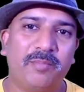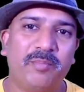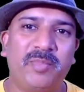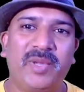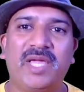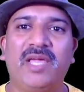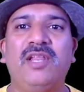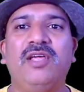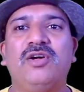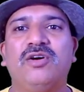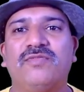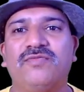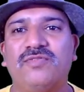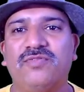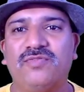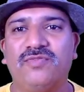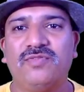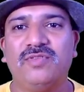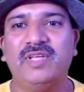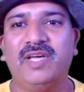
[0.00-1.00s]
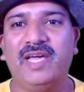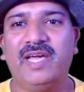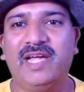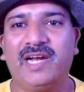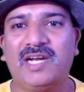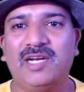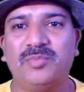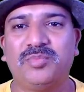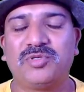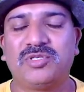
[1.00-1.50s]
beginning of the
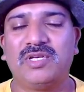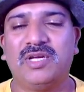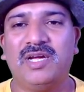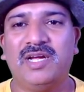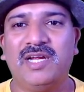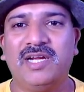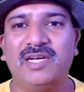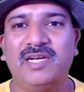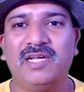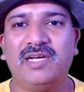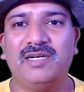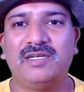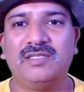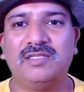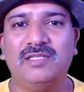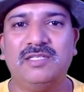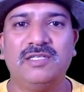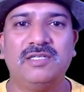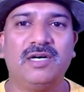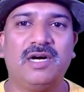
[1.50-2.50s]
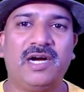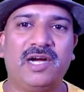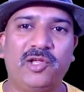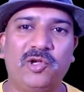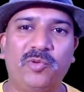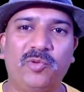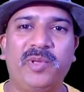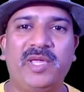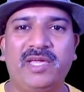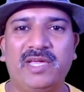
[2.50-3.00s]
eclipse and the
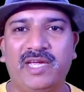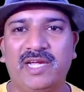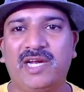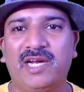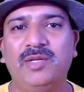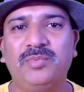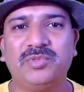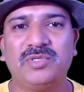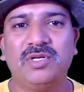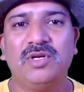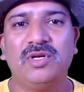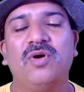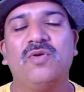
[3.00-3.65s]
Io being eclipsed.